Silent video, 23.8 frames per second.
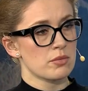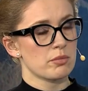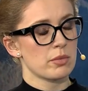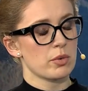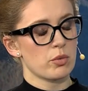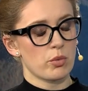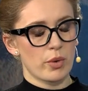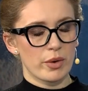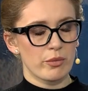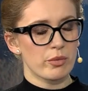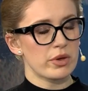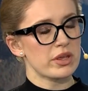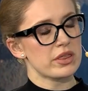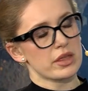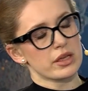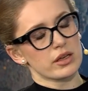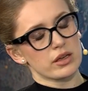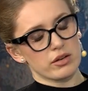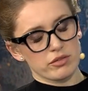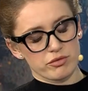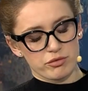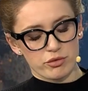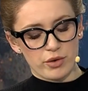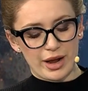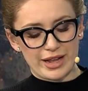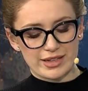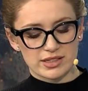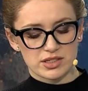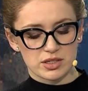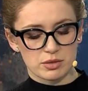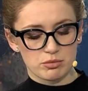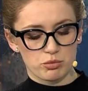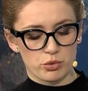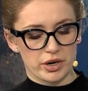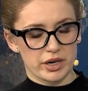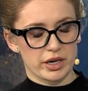But when we think of
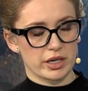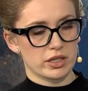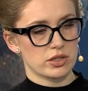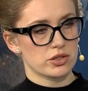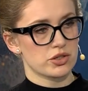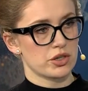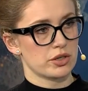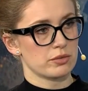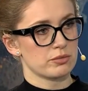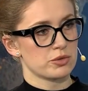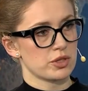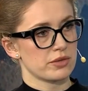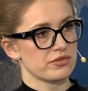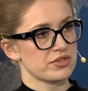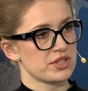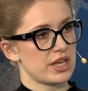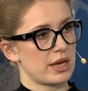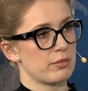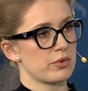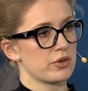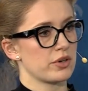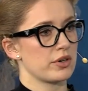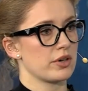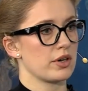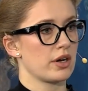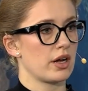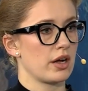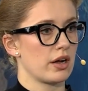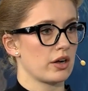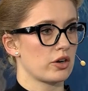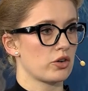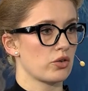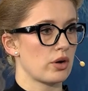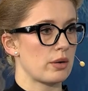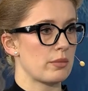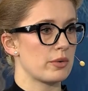ransomware in terms of
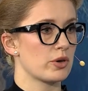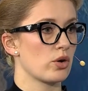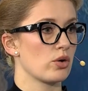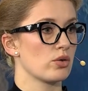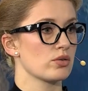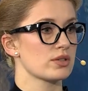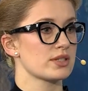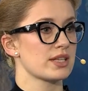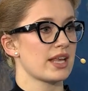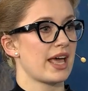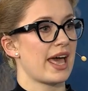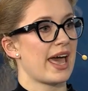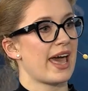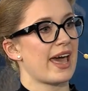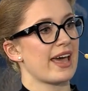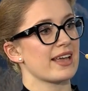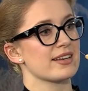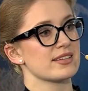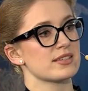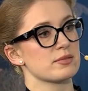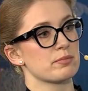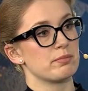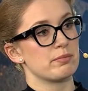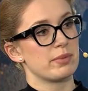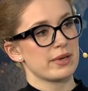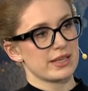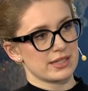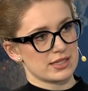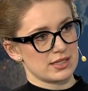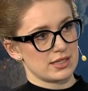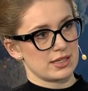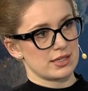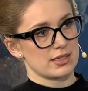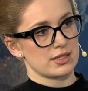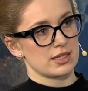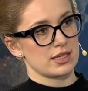cyber criminals and
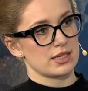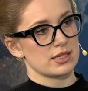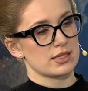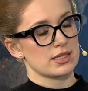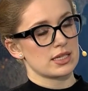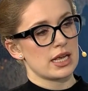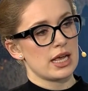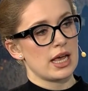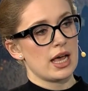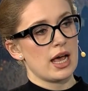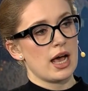businesses,